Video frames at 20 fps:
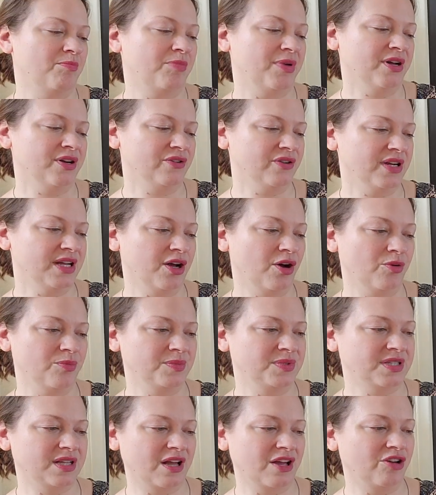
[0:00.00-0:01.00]
Buttery
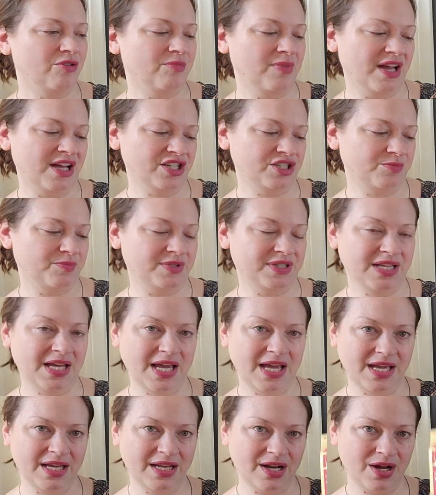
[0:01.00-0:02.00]
homestyle mashed
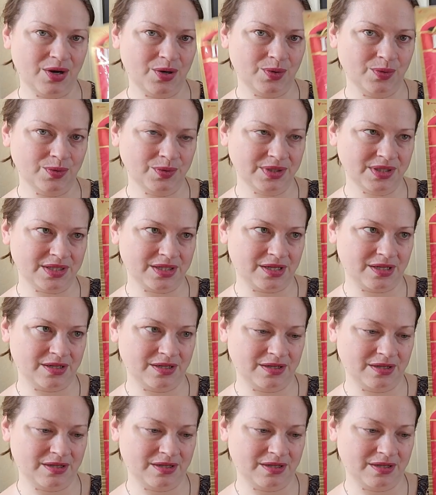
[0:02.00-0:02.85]
potatoes.